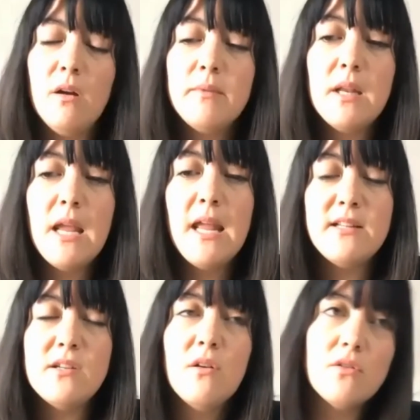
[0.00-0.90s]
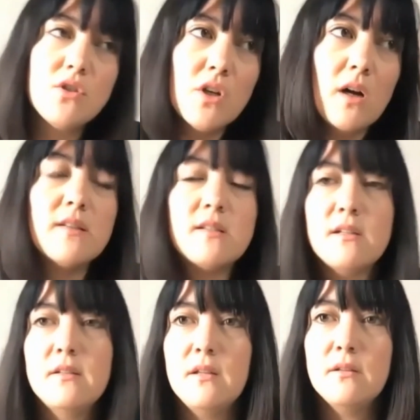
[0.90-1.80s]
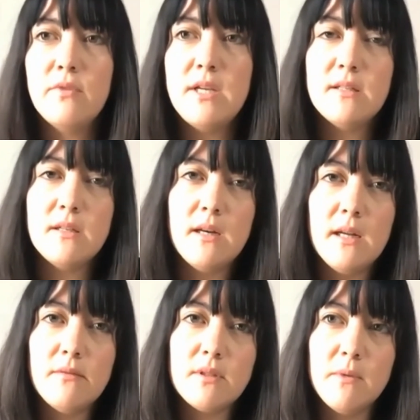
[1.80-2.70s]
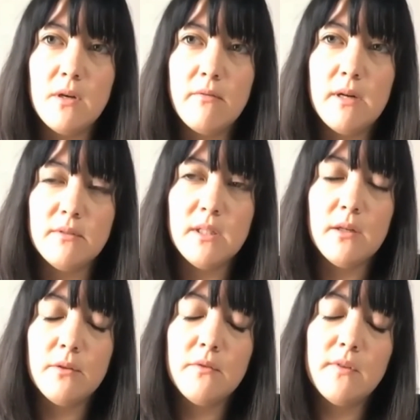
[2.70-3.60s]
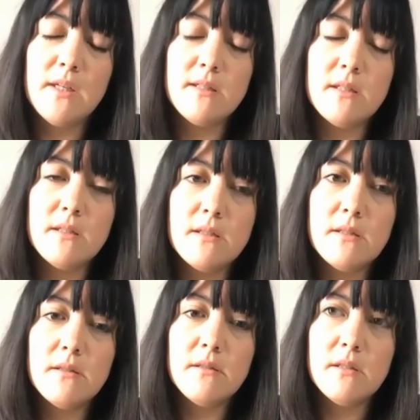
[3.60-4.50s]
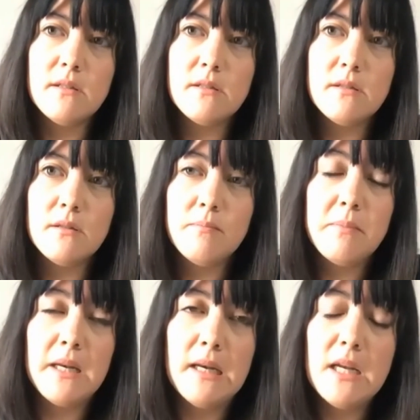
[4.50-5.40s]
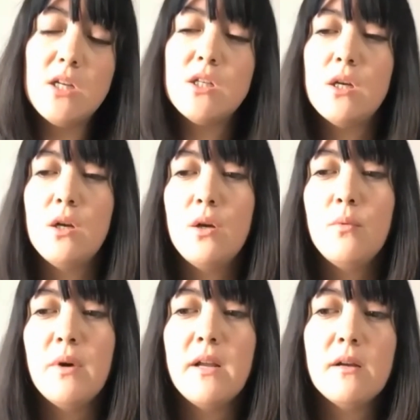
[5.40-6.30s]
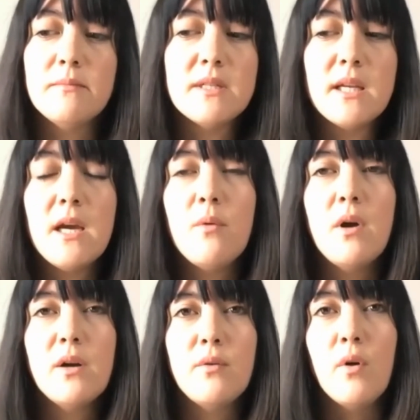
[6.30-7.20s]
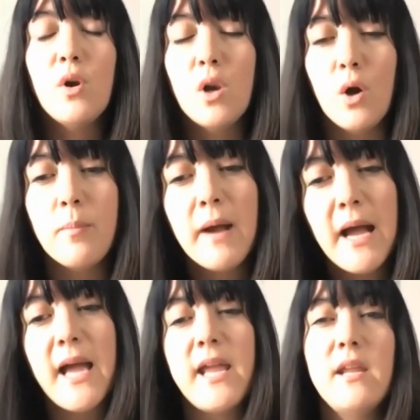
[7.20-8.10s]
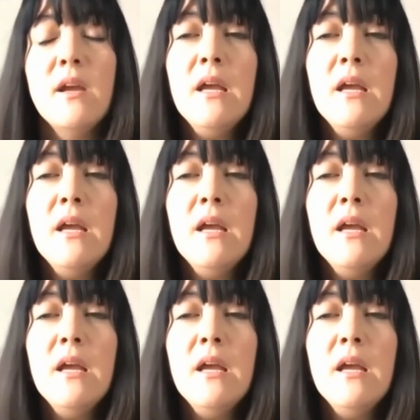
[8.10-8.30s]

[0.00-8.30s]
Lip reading: mean, it's not just, I think, the recent announcement around health visas that's been an issue when it comes to care work. You've got low pay,